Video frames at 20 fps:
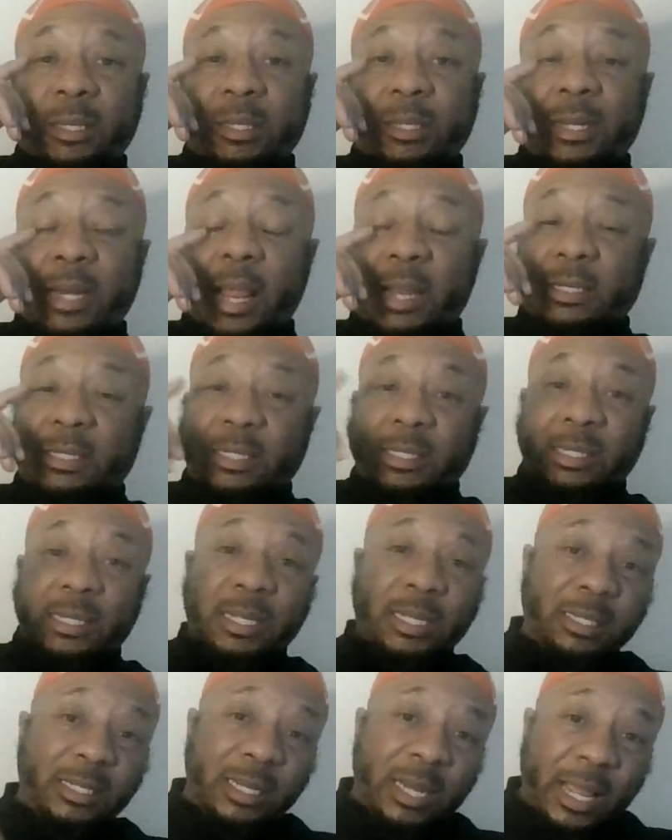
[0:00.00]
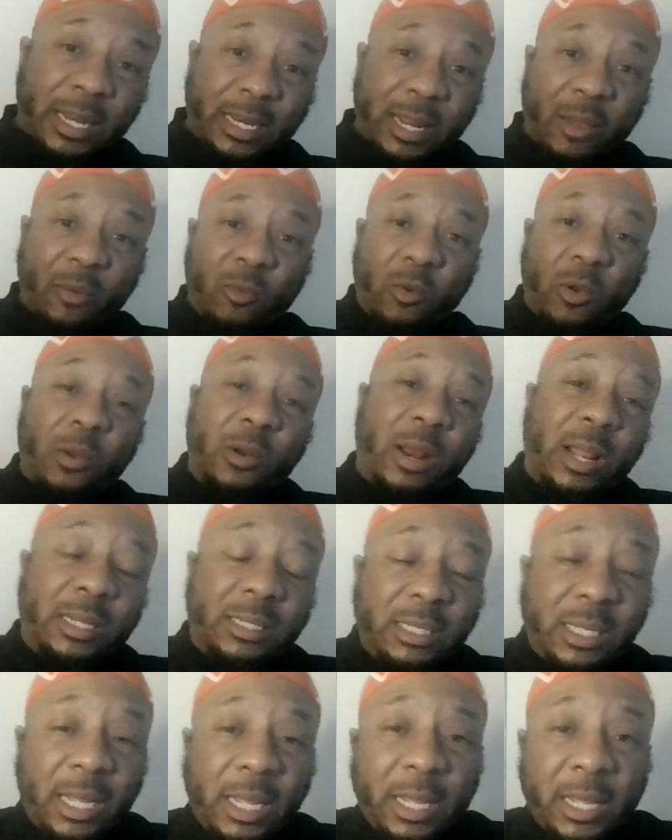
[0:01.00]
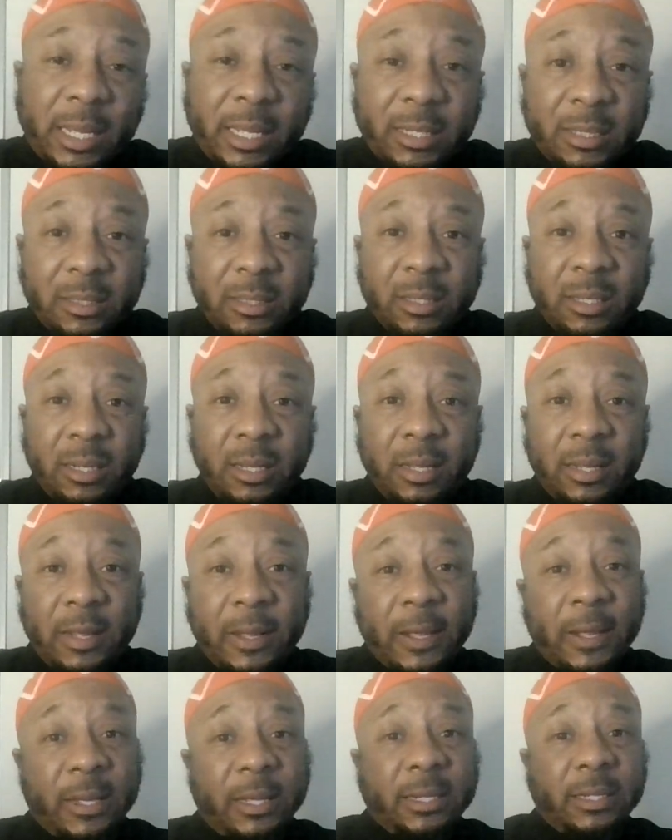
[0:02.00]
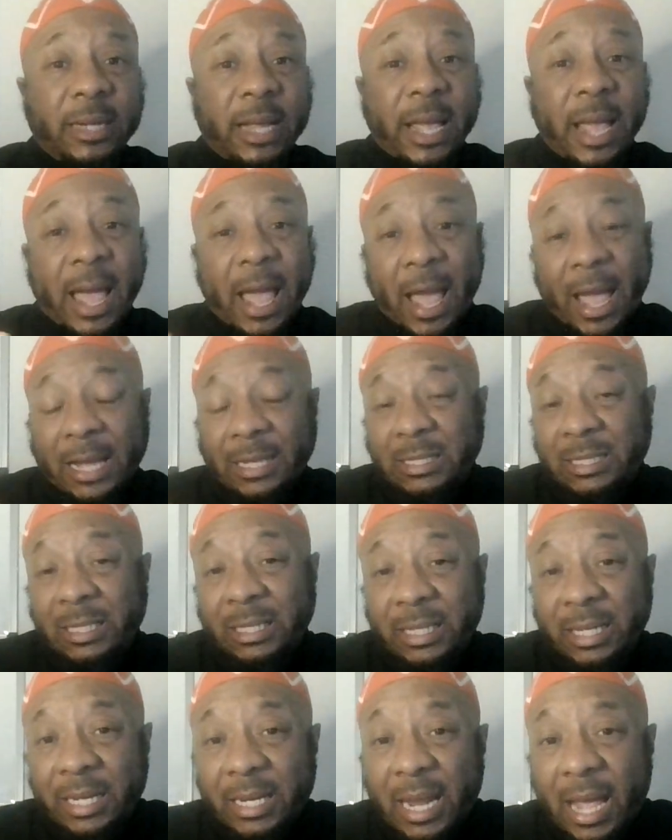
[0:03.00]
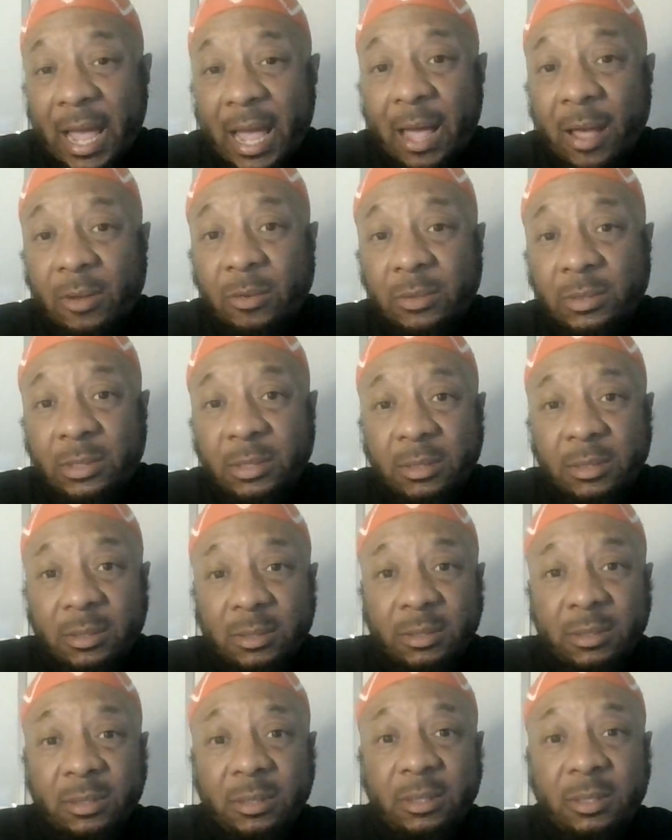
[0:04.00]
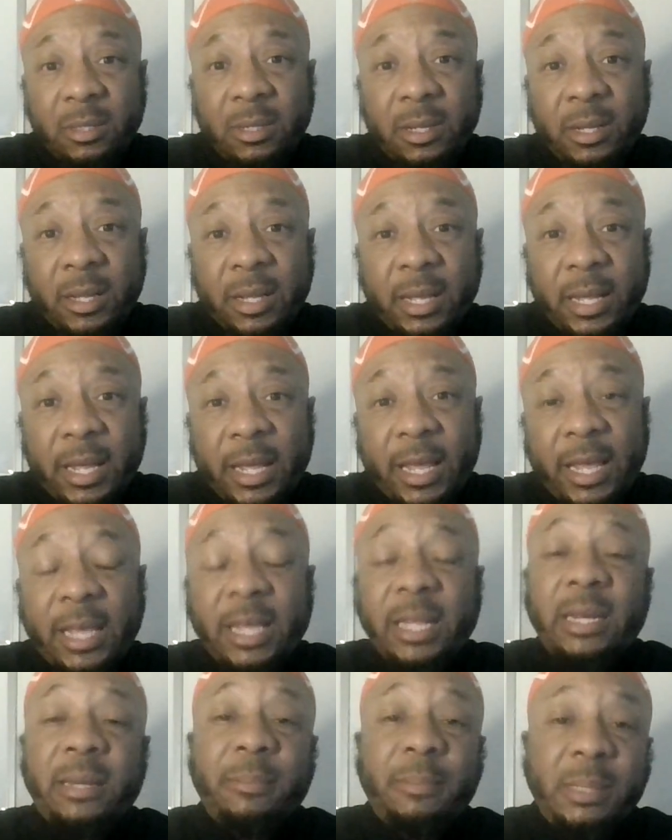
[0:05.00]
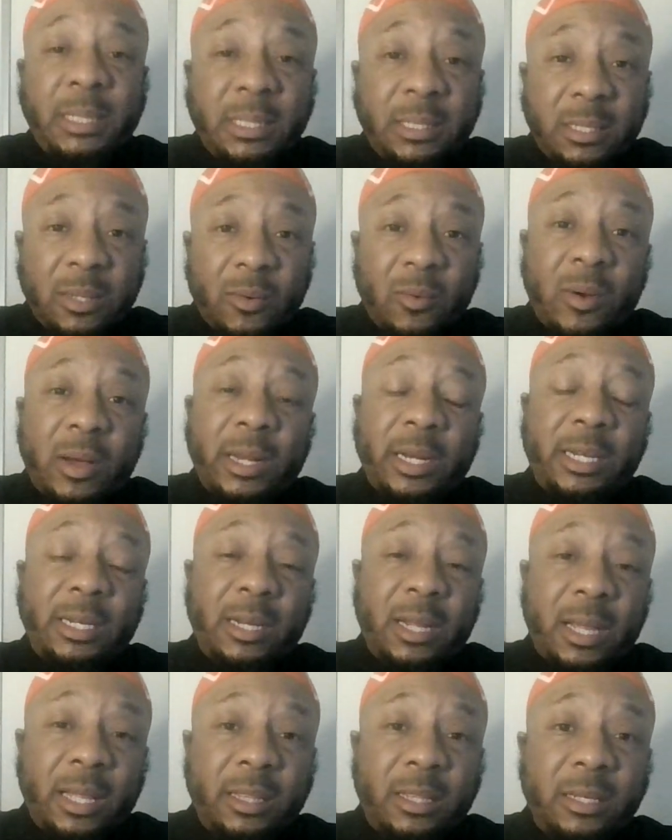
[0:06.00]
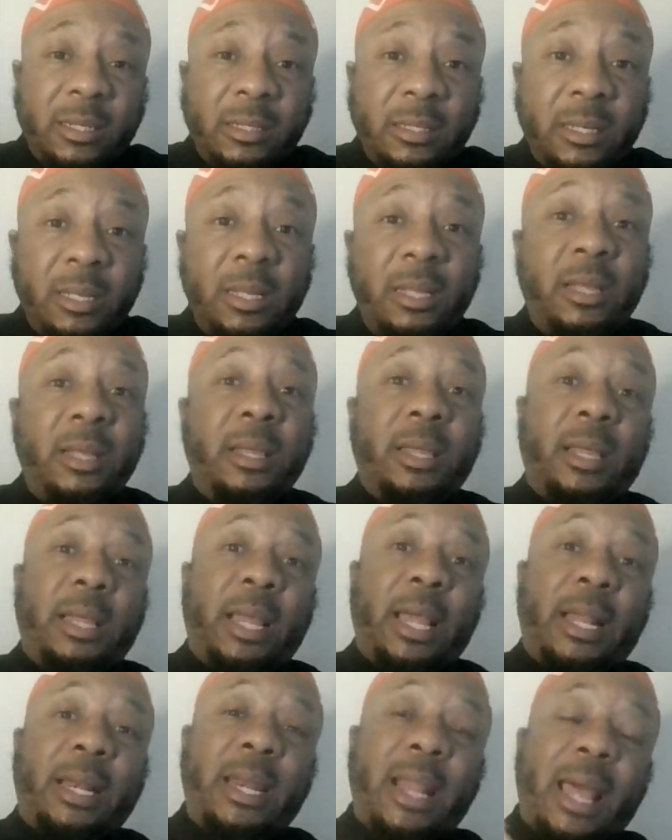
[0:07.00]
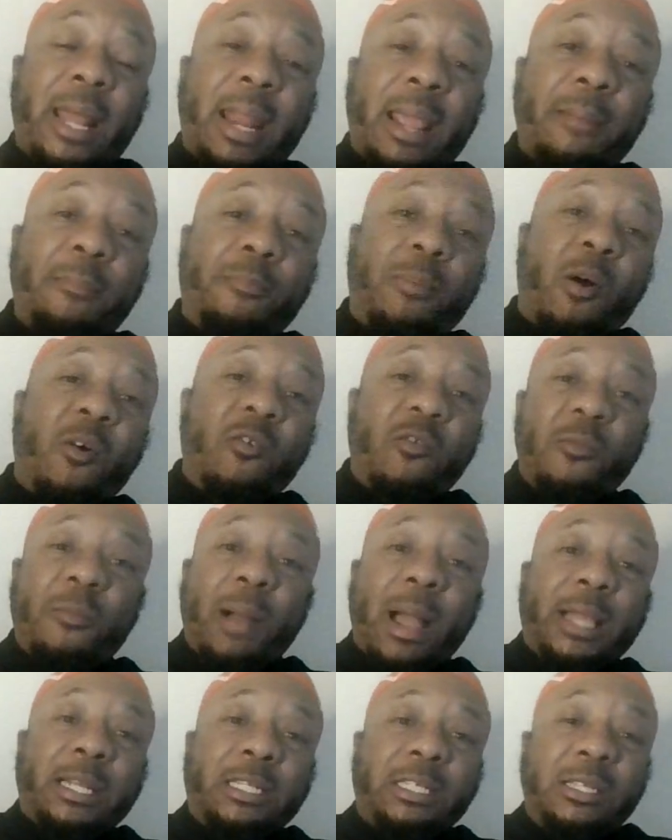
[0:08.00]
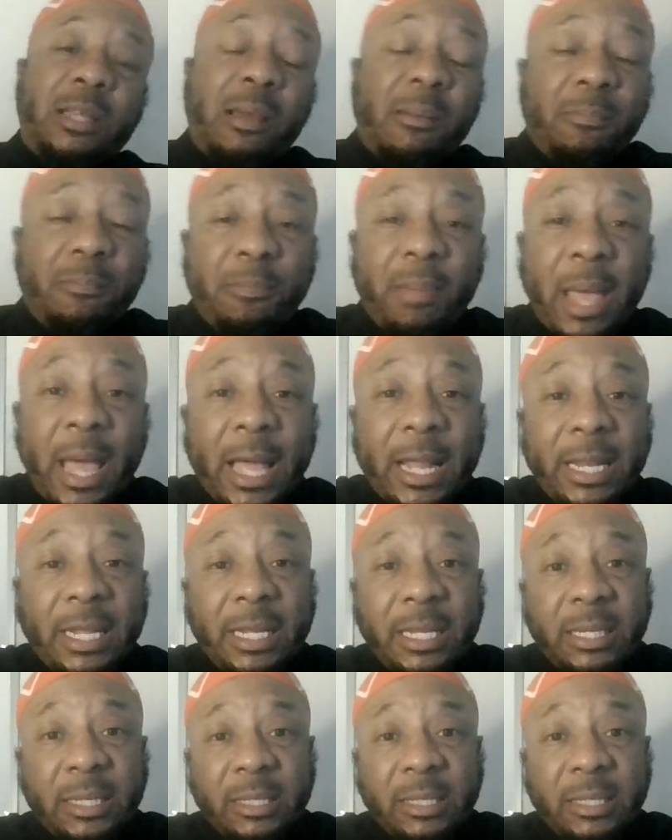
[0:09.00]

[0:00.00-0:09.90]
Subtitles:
Now just listen at that word I said. They actually in the house enemies of one another. And now they both might jump petty.